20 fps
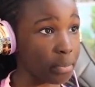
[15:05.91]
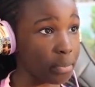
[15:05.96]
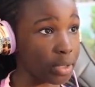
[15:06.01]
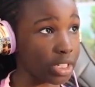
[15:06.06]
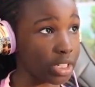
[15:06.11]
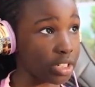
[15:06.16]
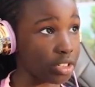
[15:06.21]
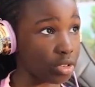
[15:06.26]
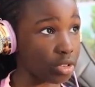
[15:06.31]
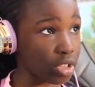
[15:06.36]

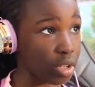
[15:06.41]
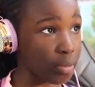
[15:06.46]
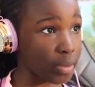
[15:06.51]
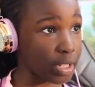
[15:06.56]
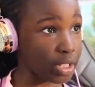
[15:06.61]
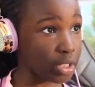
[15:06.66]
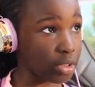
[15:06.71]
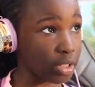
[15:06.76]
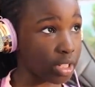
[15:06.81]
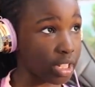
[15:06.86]
Please don't tell me
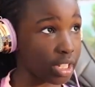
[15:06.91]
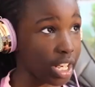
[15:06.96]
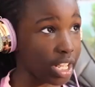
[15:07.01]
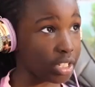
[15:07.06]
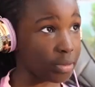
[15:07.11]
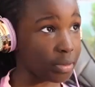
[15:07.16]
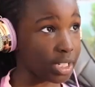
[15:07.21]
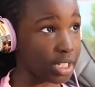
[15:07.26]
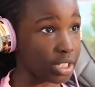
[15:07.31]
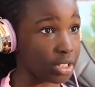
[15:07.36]
he's going to
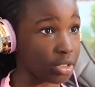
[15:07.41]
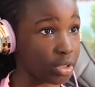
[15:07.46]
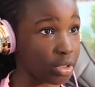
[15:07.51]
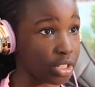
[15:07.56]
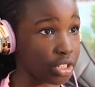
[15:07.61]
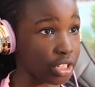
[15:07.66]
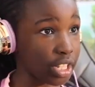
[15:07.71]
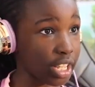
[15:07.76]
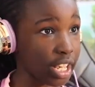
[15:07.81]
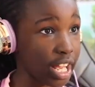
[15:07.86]
catch me. He's going
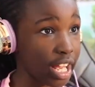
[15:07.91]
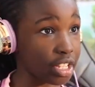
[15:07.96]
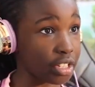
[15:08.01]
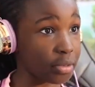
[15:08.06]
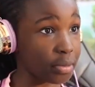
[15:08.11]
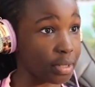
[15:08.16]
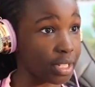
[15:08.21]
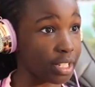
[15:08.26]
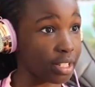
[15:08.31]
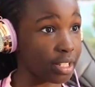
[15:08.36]
to catch
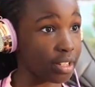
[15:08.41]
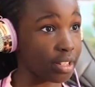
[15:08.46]
me.